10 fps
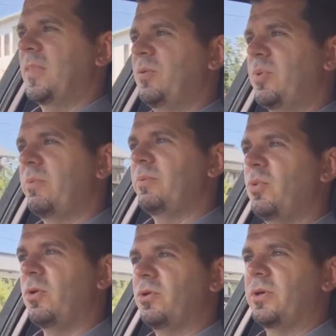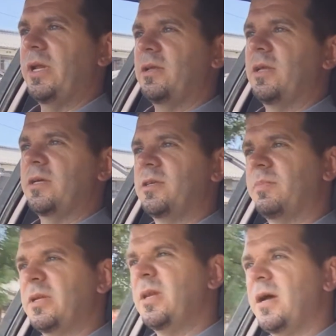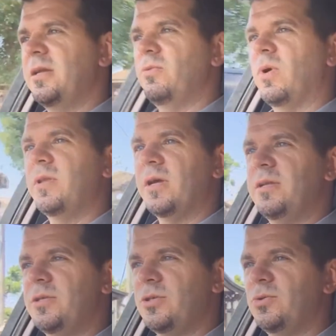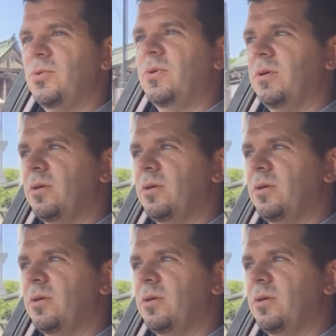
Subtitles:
You're probably more looking at like something 91, 92.